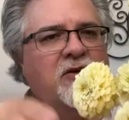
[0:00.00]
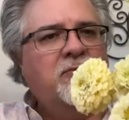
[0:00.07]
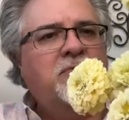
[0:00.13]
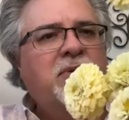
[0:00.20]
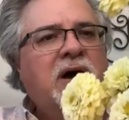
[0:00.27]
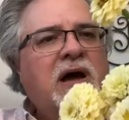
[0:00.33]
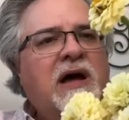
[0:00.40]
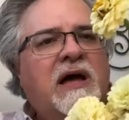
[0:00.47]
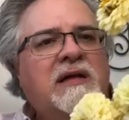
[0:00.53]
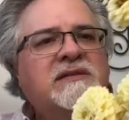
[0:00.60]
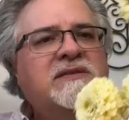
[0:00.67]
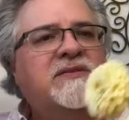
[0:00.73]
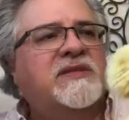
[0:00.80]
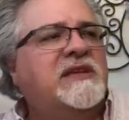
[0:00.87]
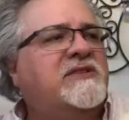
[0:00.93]
But
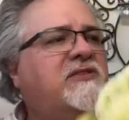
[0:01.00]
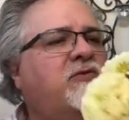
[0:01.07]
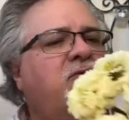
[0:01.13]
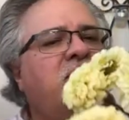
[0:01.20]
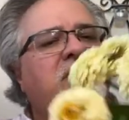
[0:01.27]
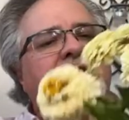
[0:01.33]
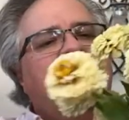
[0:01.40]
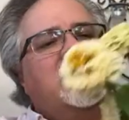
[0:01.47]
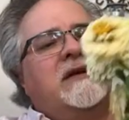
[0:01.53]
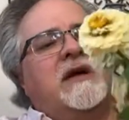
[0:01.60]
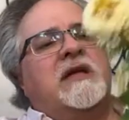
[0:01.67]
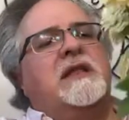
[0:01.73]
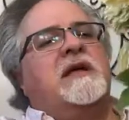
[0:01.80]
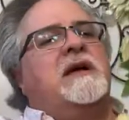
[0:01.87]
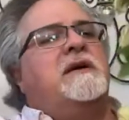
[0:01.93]
these are really
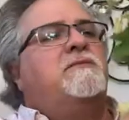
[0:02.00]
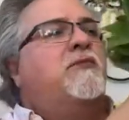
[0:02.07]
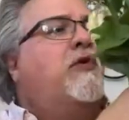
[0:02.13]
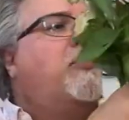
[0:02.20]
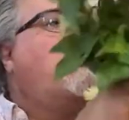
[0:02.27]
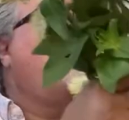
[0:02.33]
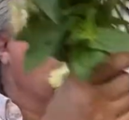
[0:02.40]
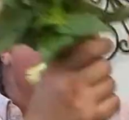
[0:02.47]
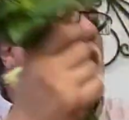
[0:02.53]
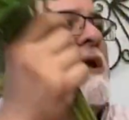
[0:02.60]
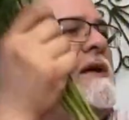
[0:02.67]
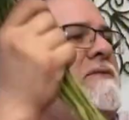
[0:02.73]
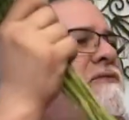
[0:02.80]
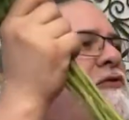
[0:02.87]
more great